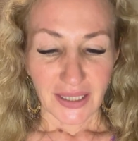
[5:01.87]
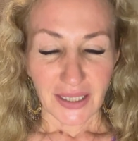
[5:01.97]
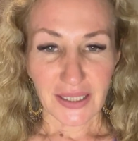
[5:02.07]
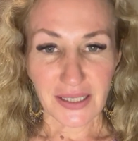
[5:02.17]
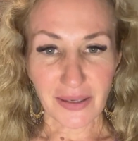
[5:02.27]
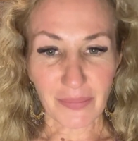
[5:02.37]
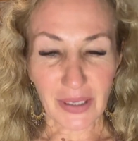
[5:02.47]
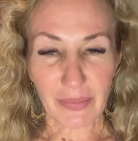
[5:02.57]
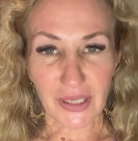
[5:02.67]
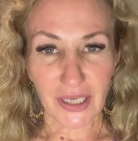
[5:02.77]
And simply
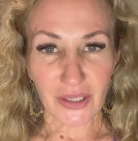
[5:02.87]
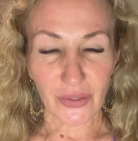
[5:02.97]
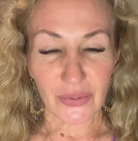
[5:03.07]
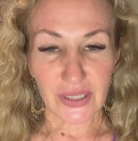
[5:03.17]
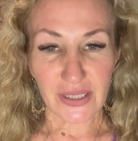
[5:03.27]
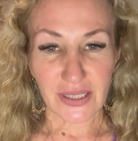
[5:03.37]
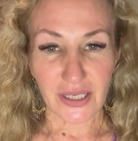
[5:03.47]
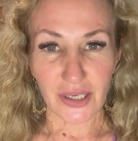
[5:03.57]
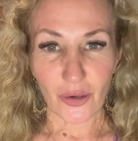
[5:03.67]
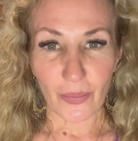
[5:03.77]
begin
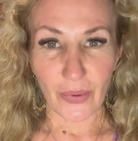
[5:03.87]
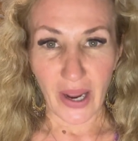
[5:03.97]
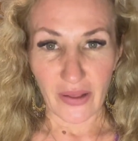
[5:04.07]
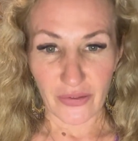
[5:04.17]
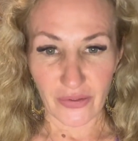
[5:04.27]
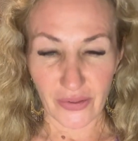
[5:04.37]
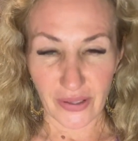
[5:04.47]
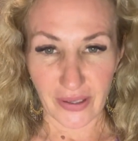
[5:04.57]
noticing your breath.